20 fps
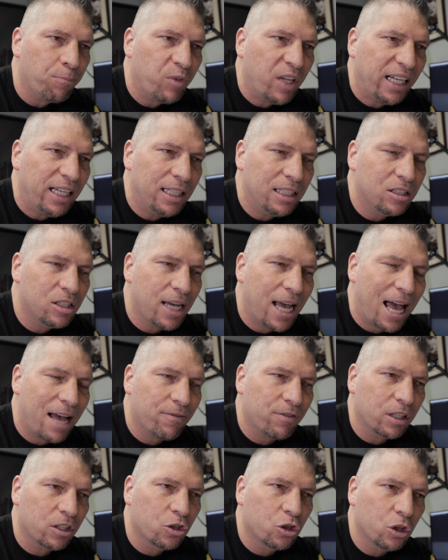They need to
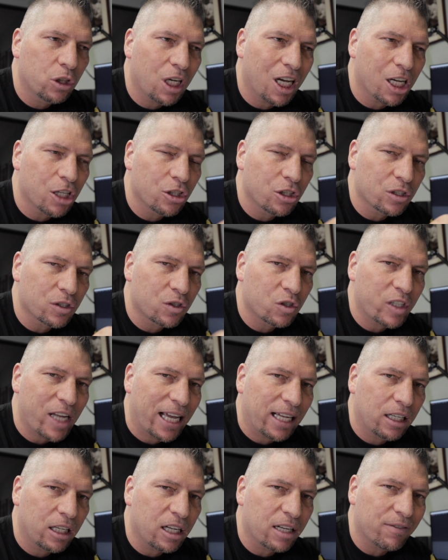have a good
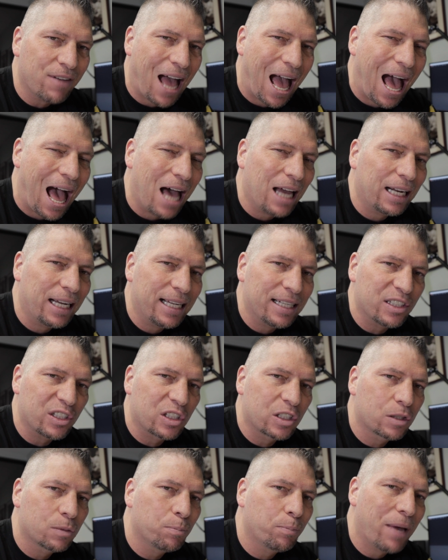understanding of how to
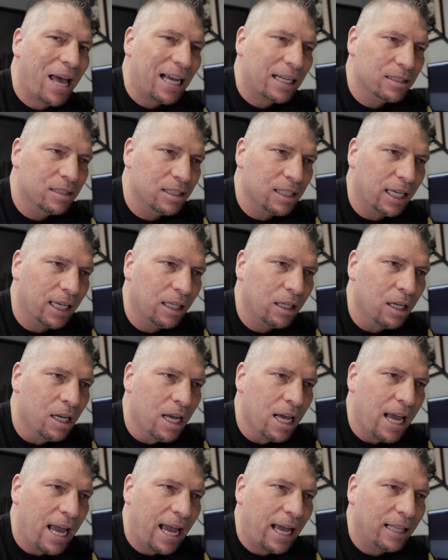inspect it.
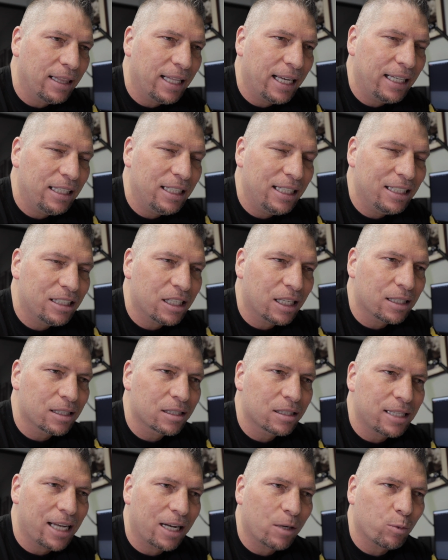And they need to
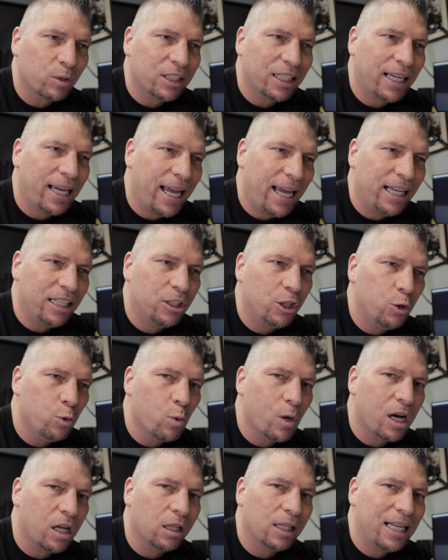understand what the A
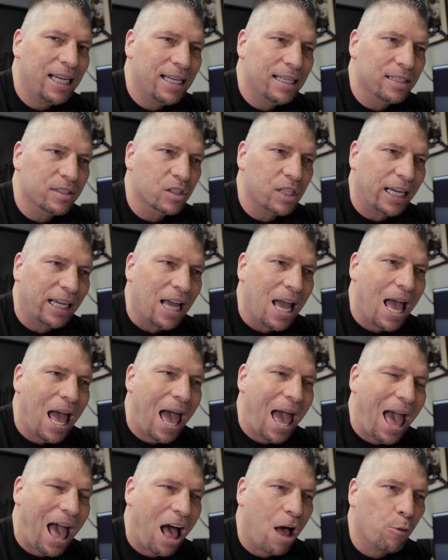Q L is. Like,
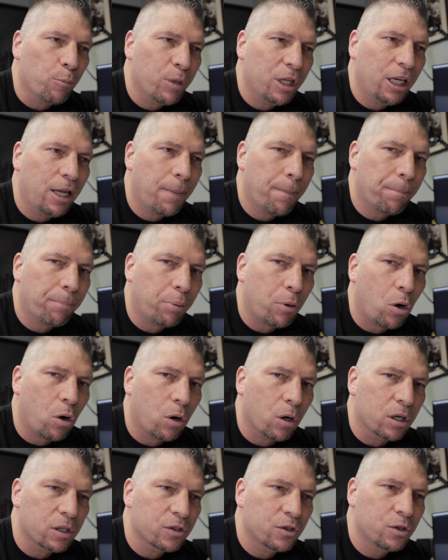how many
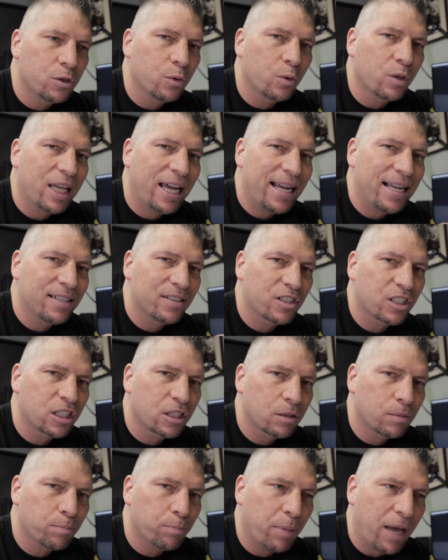parts do they
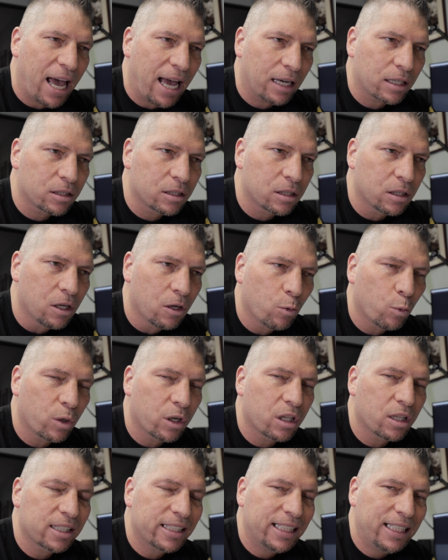inspect?
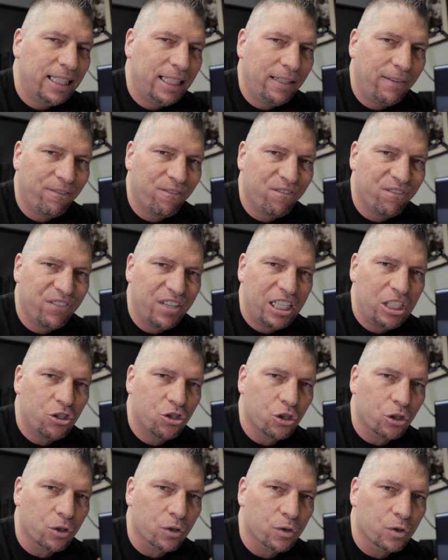What are the key
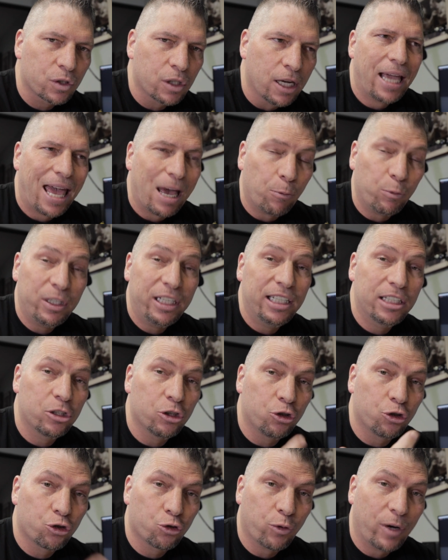features? And we need
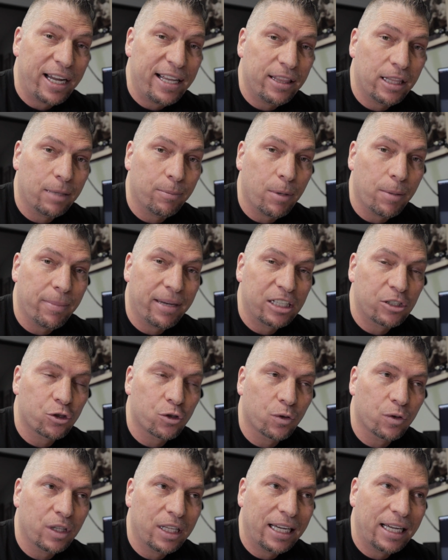to train them and make
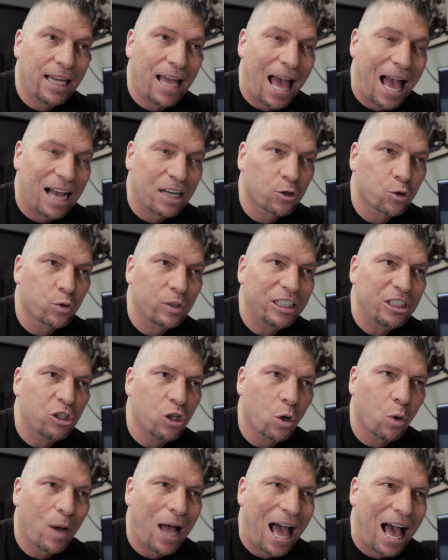sure they actually
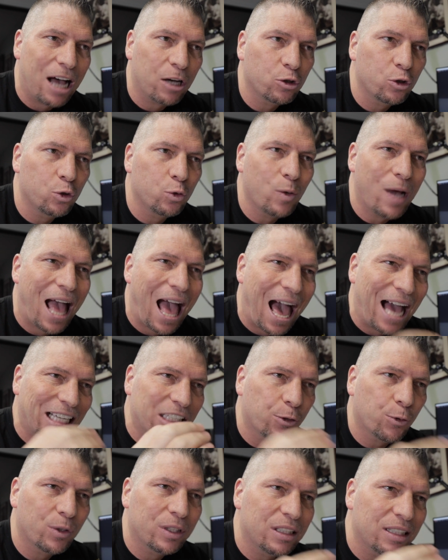know how to
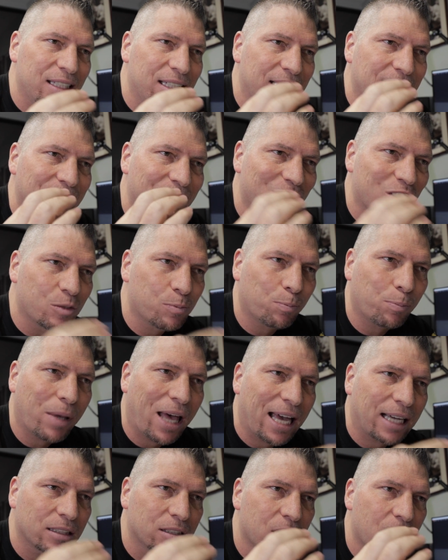accurately
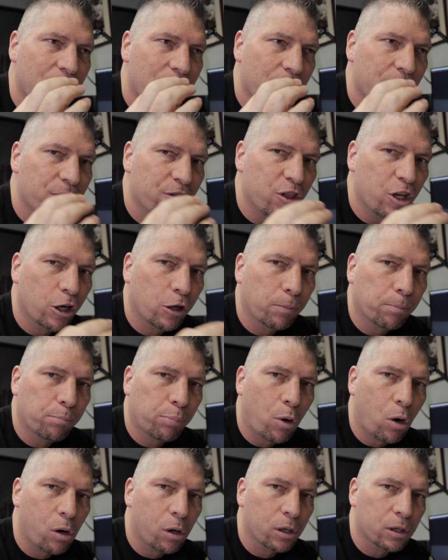inspect their
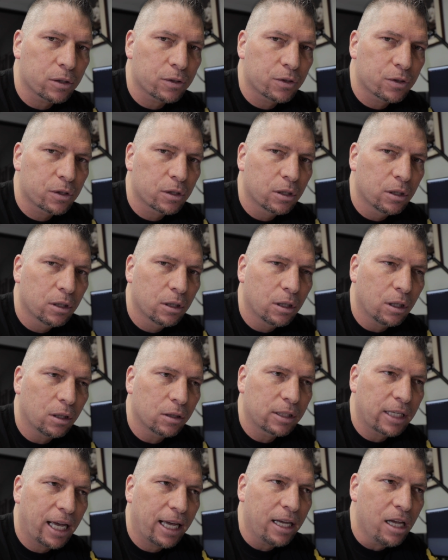parts.
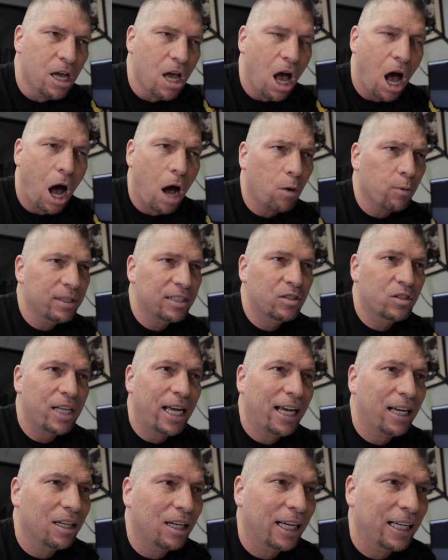Okay? I always
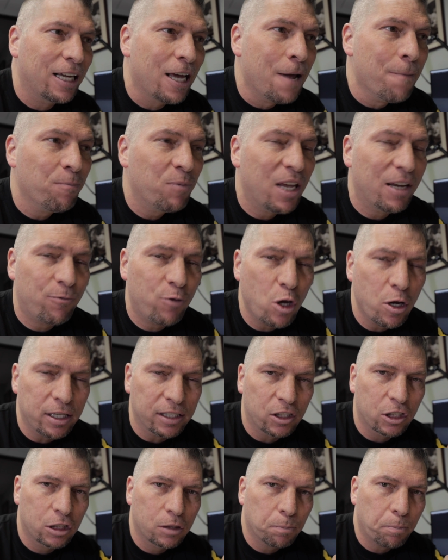say it like, if you
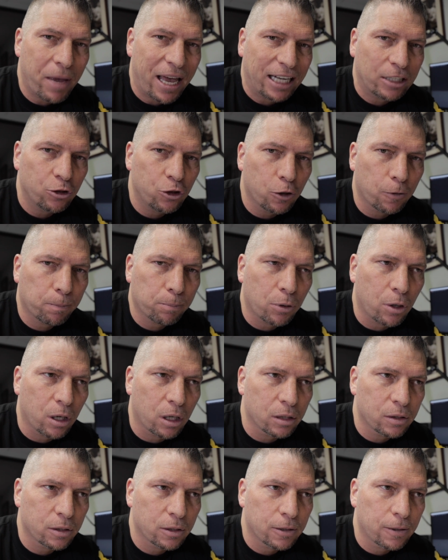inspect your
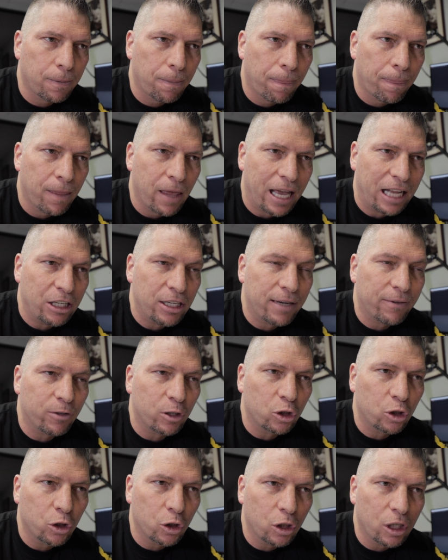parts and you have
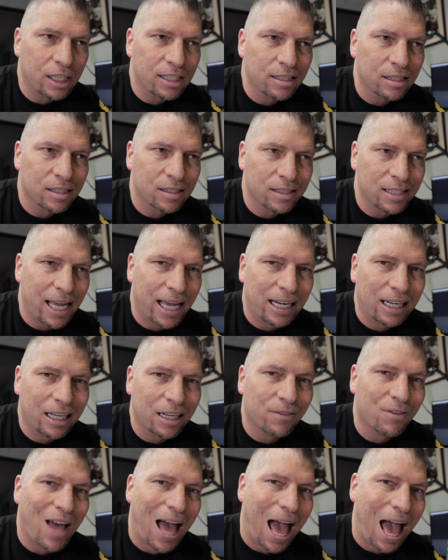a good
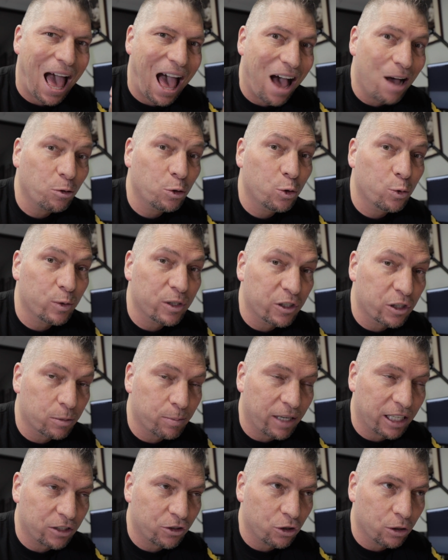understanding of how to
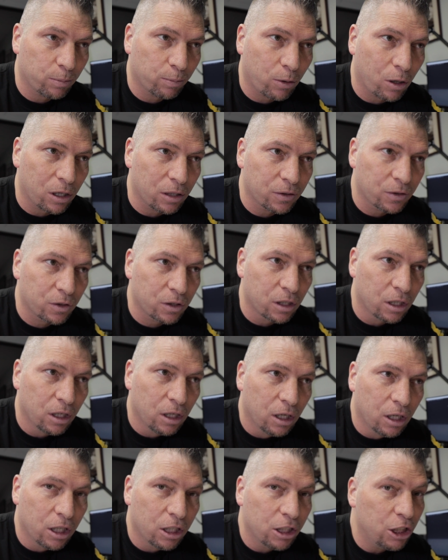inspect your parts,
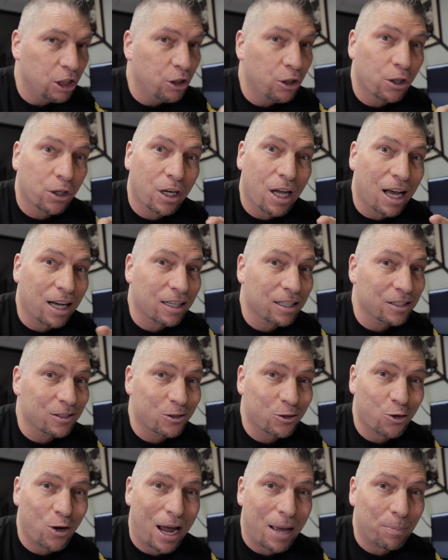you're not gonna
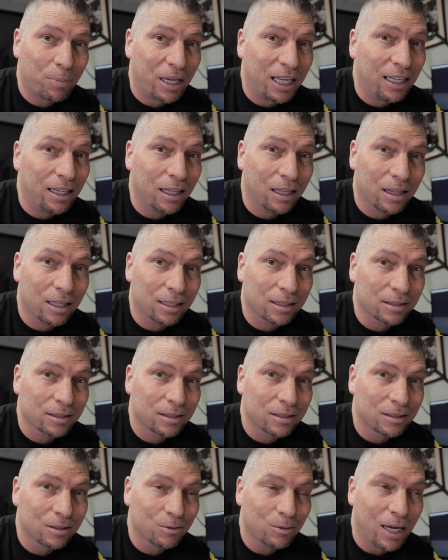scrap anything,
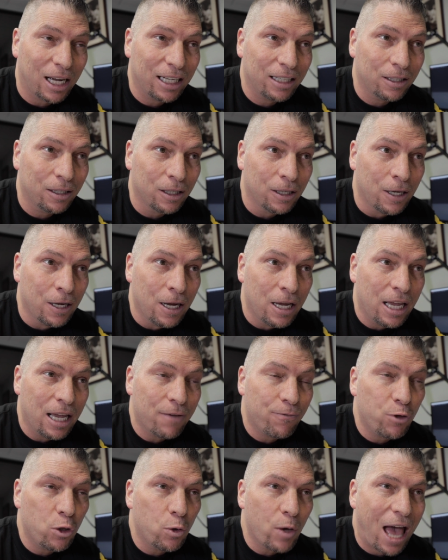right?
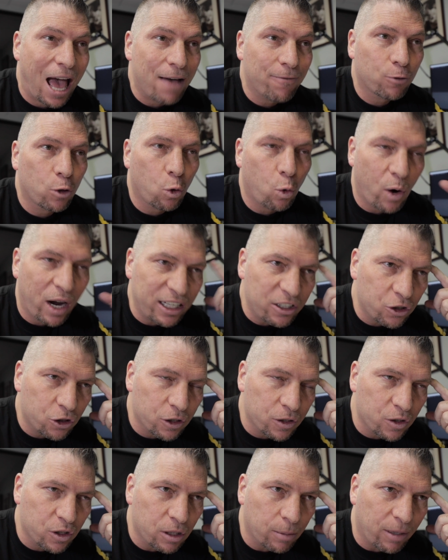If you have
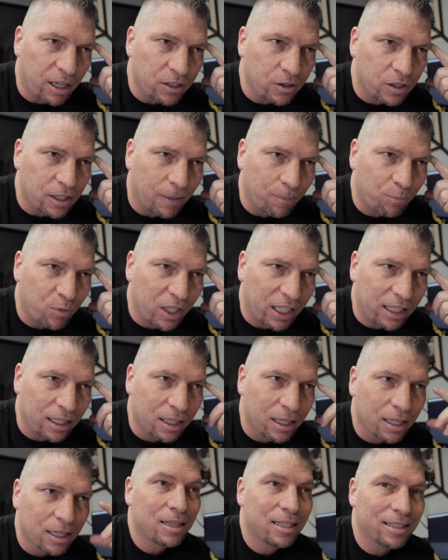questions about
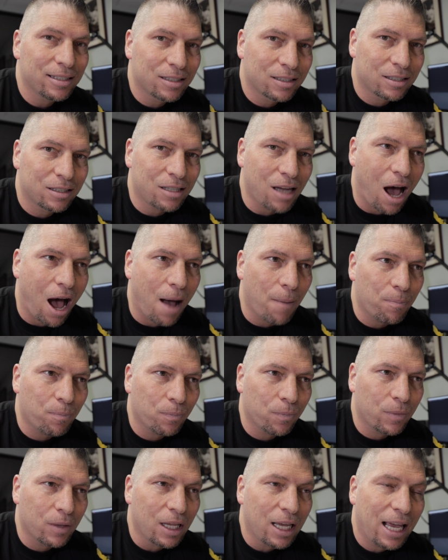something, then
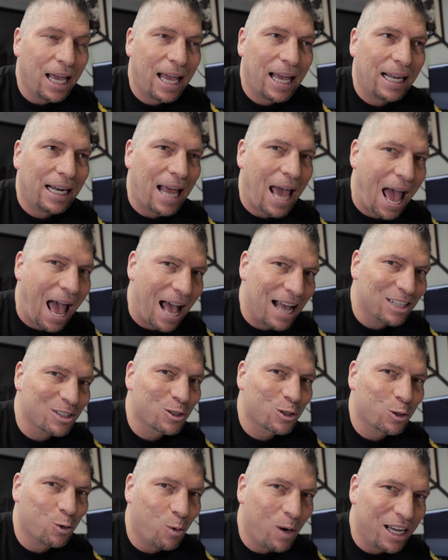stop and
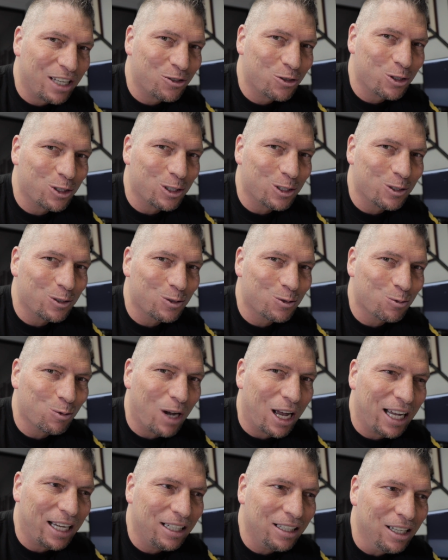ask questions,
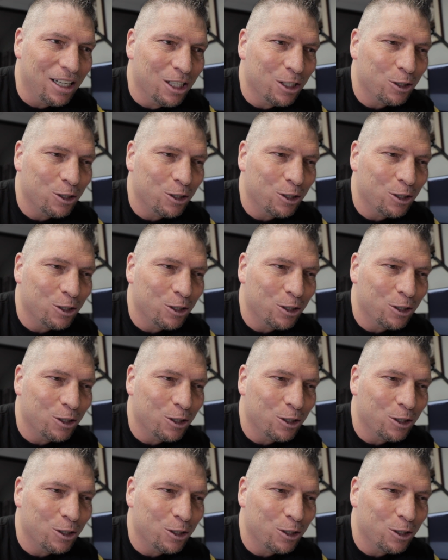right?